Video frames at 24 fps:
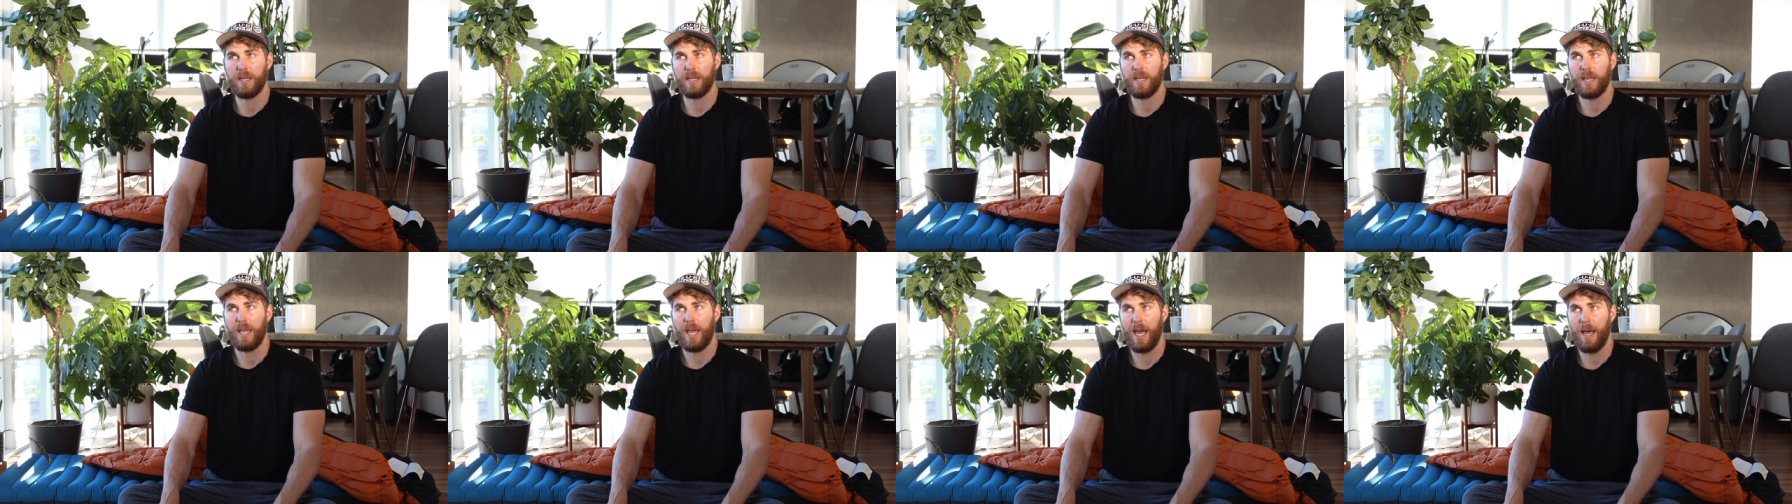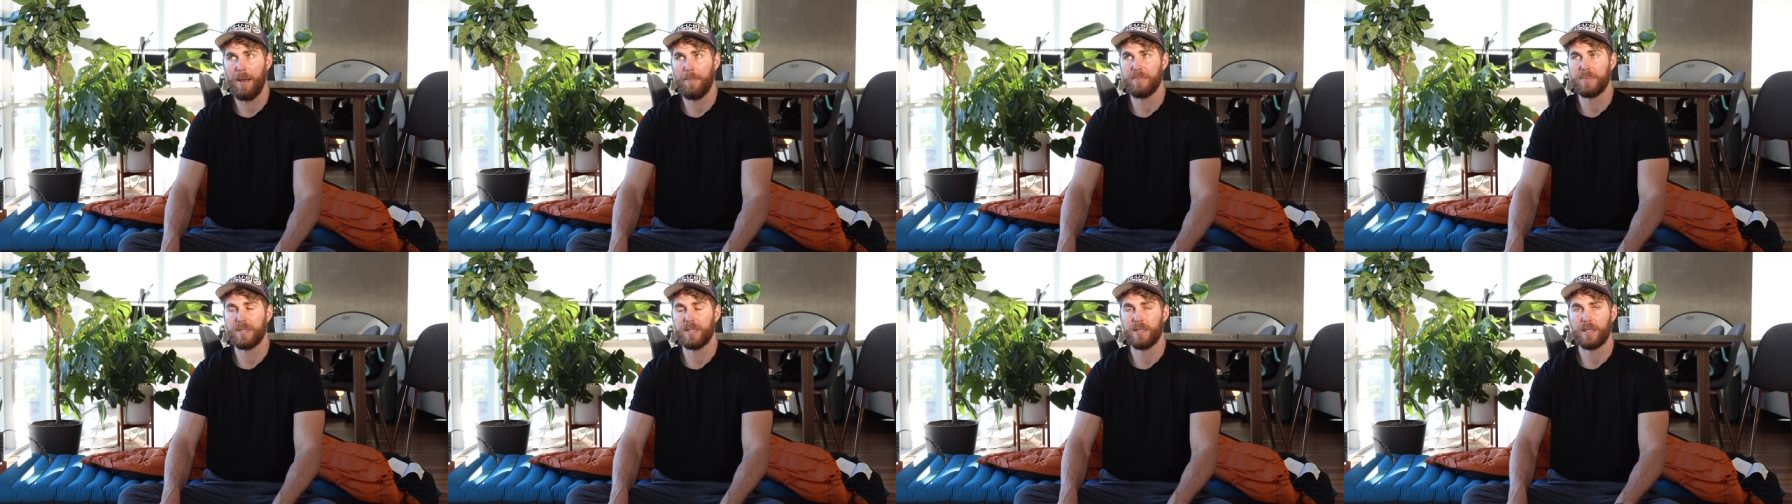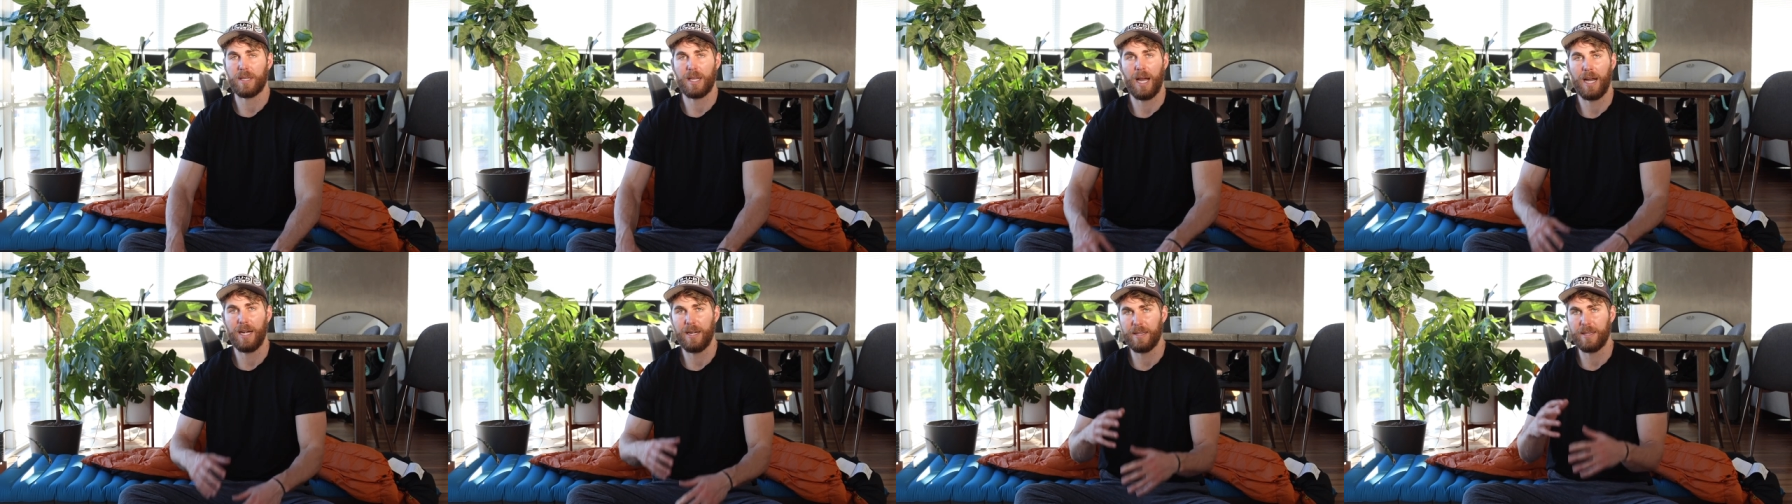kept
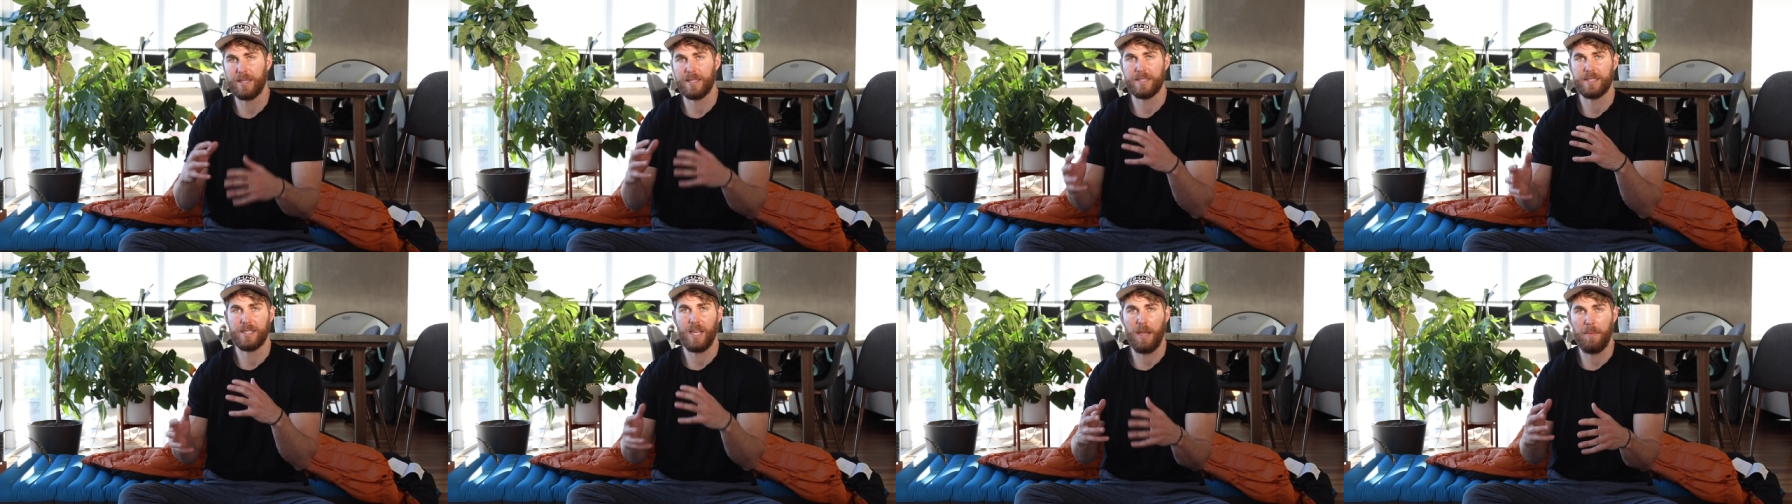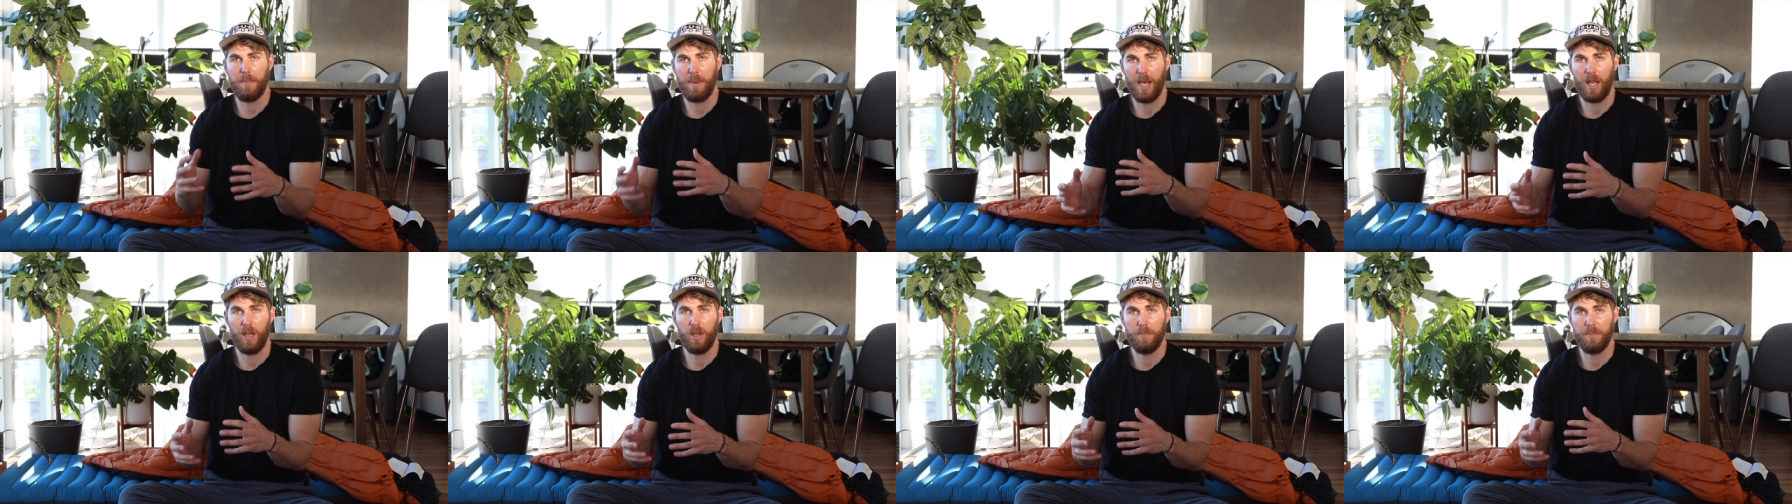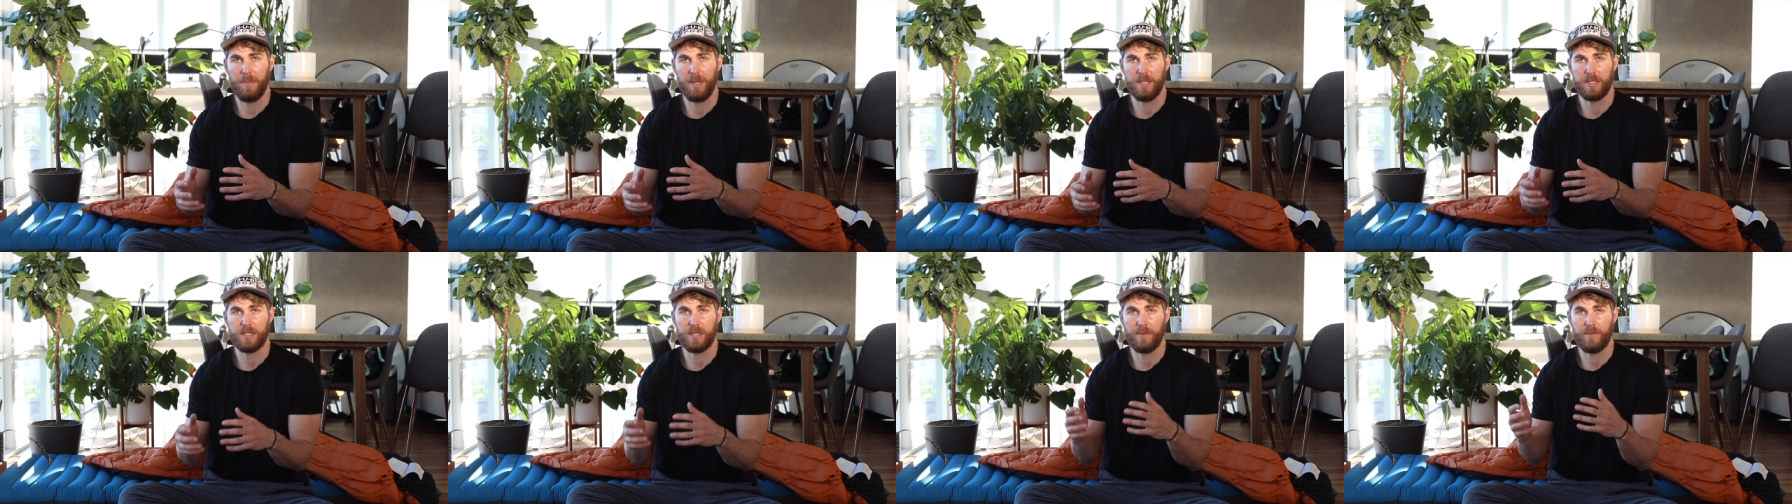kind of the same
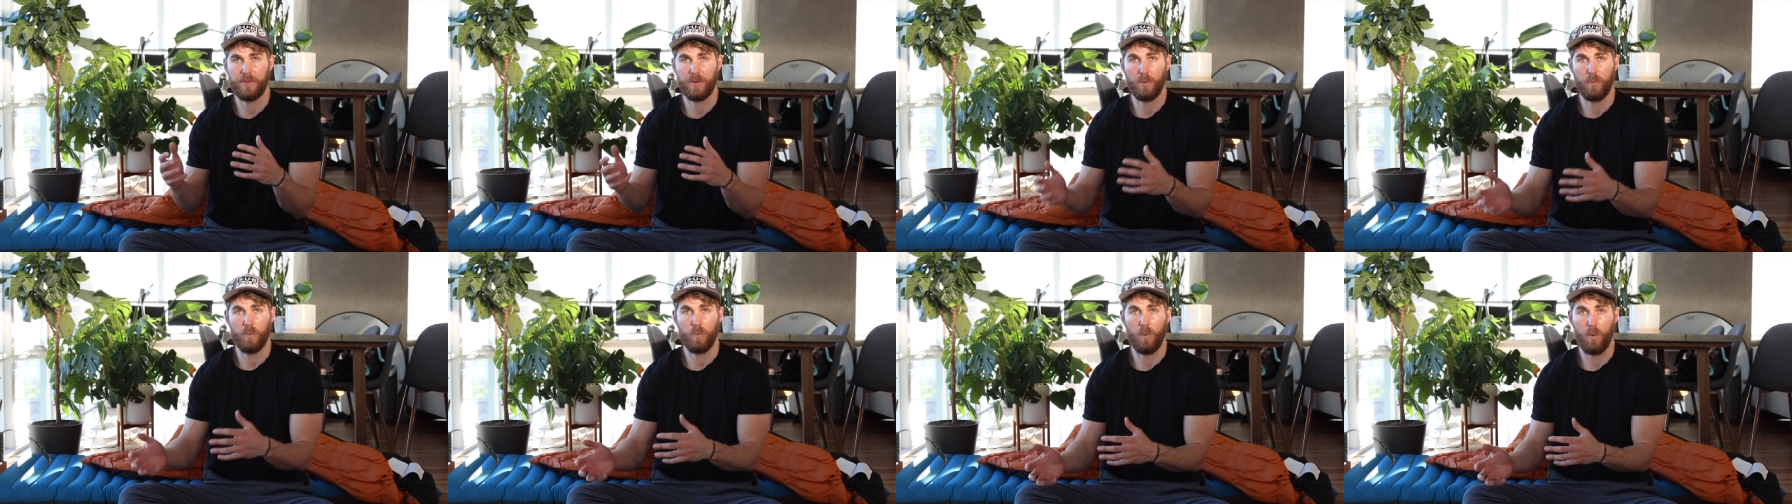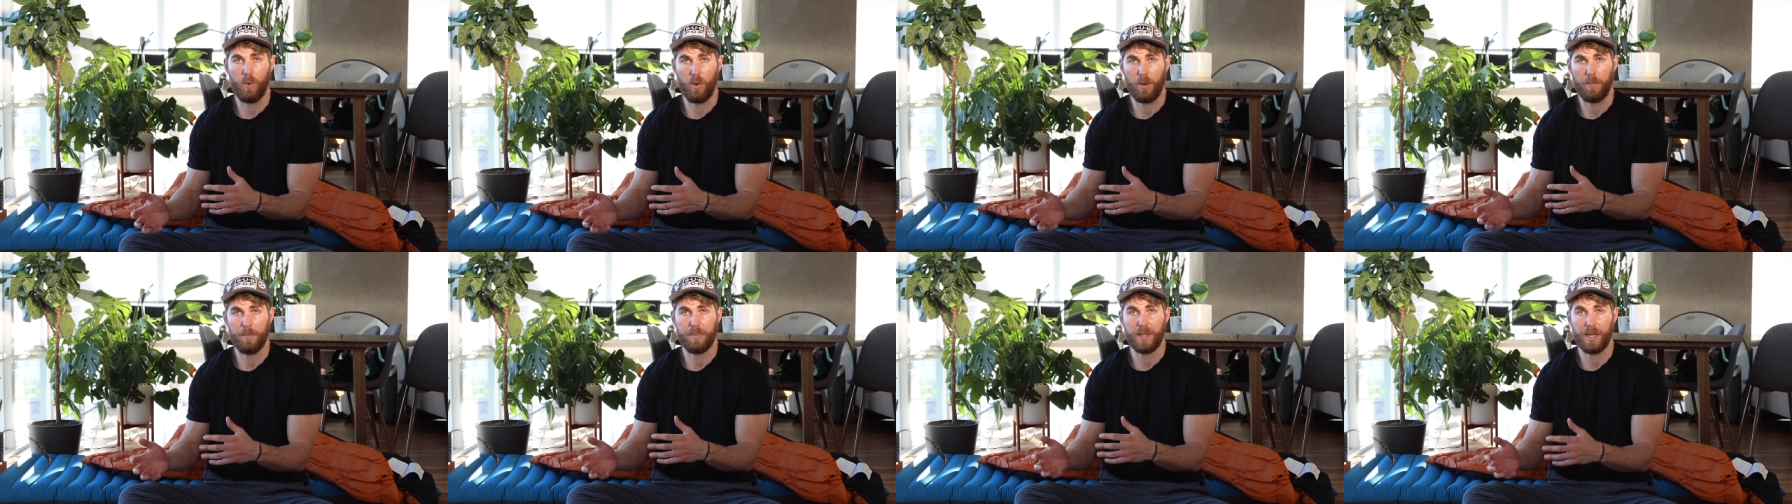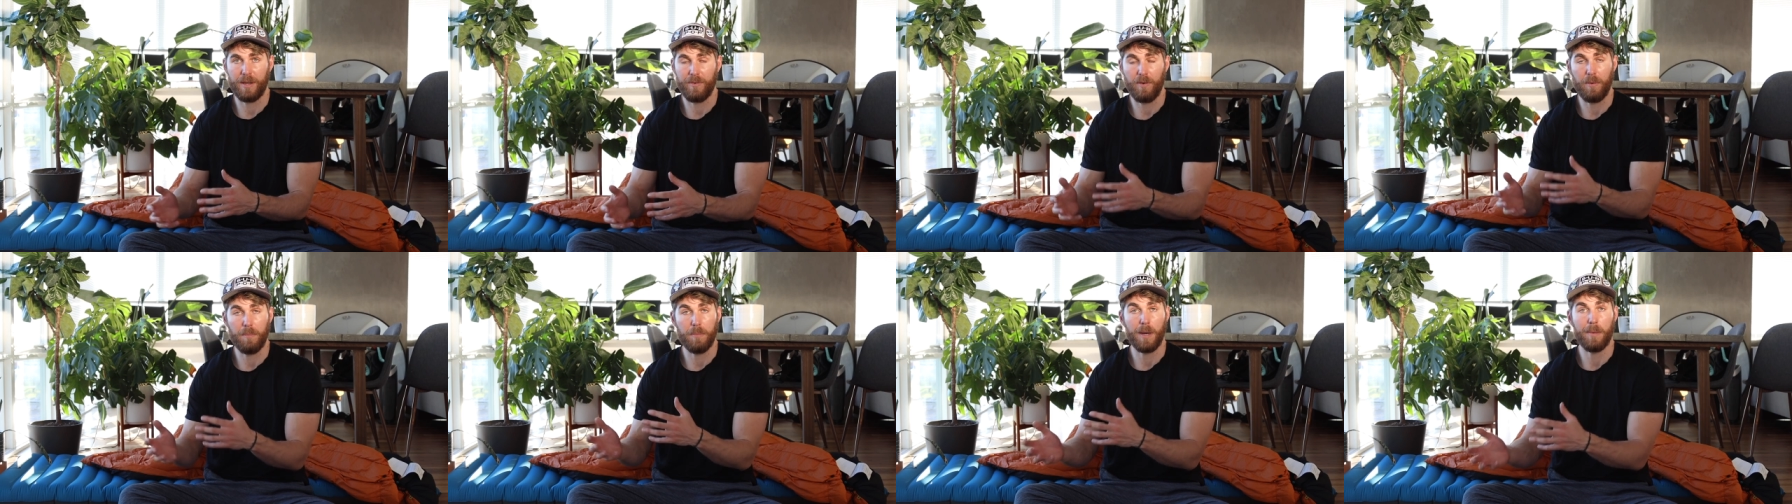elements of the warmth
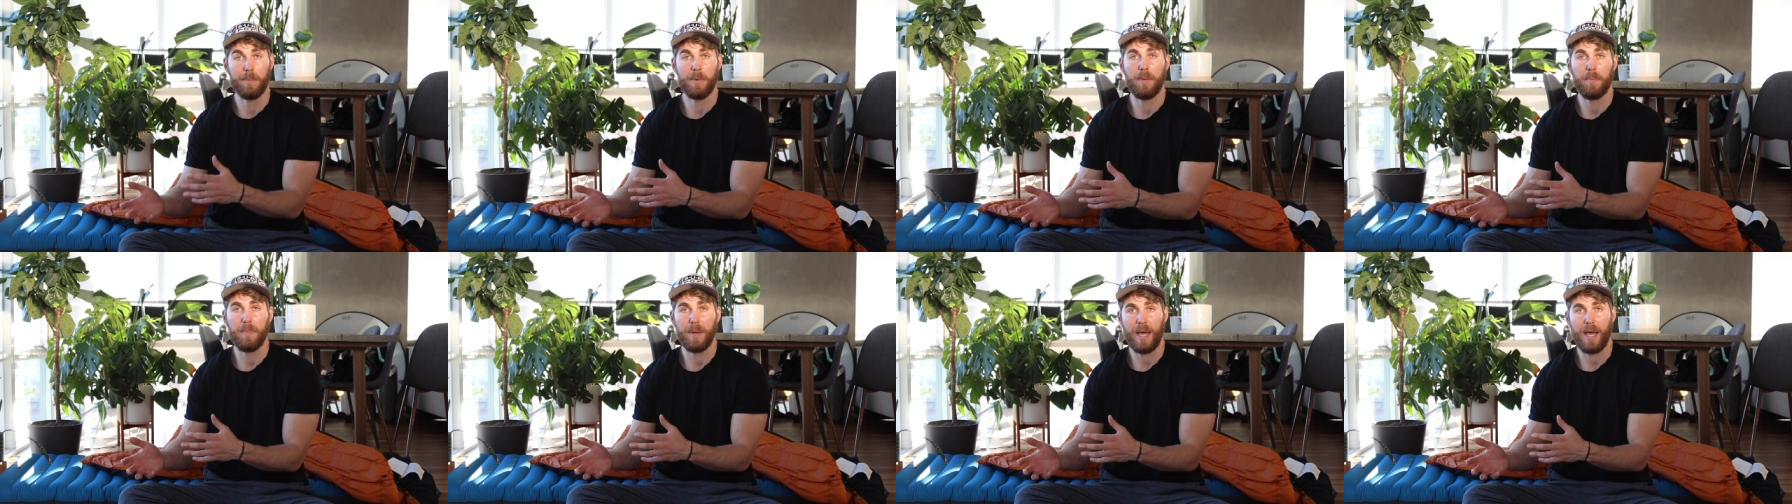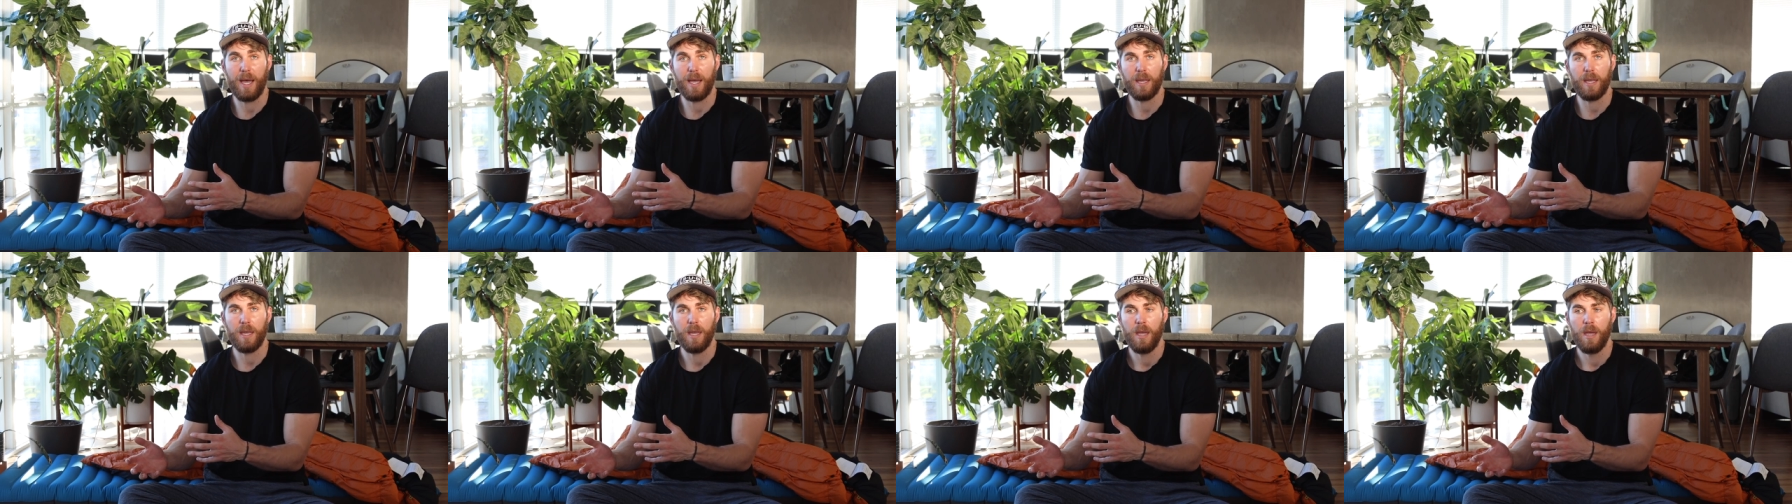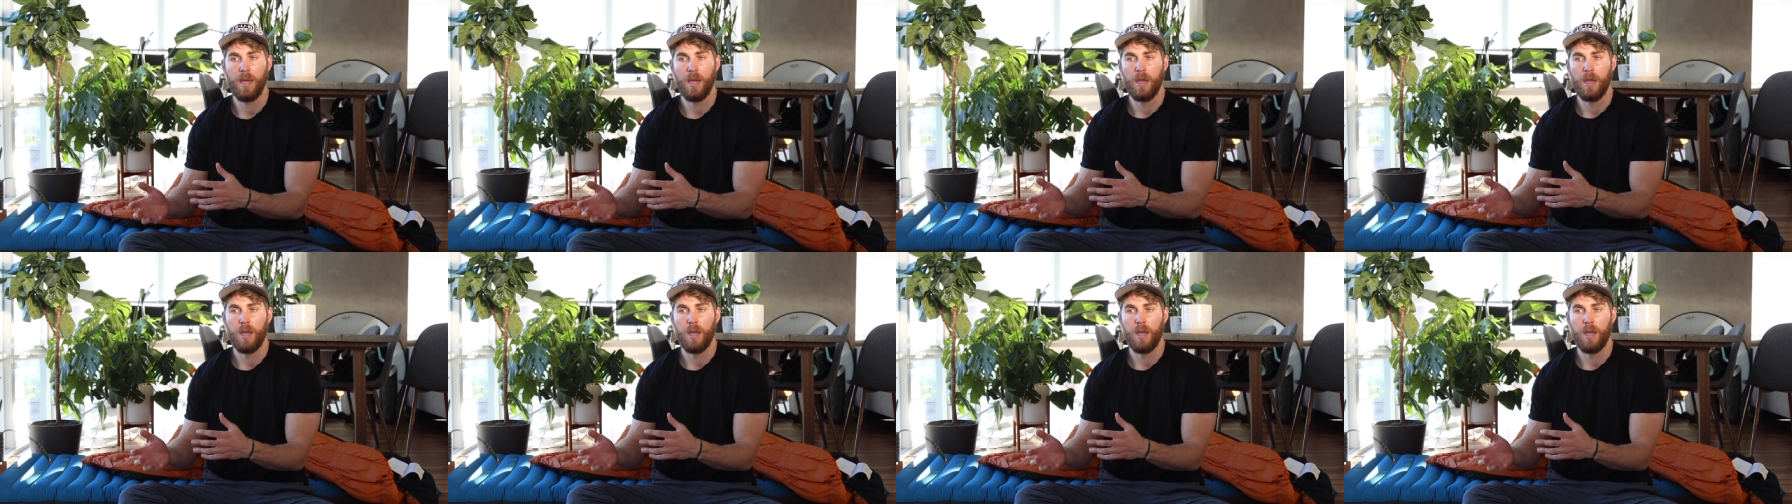of a mummy bag,